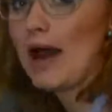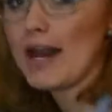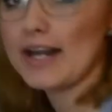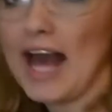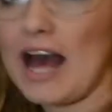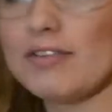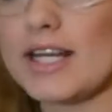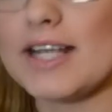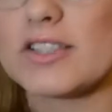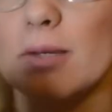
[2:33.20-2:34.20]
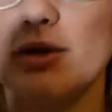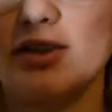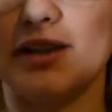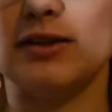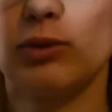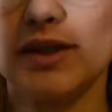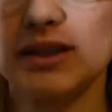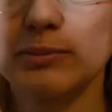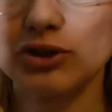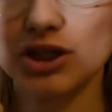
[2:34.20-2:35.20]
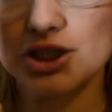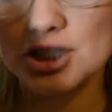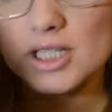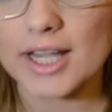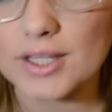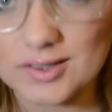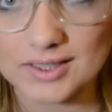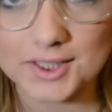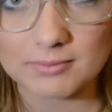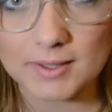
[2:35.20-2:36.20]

I don't have any, so I'm using squeezable ginger. I use this for my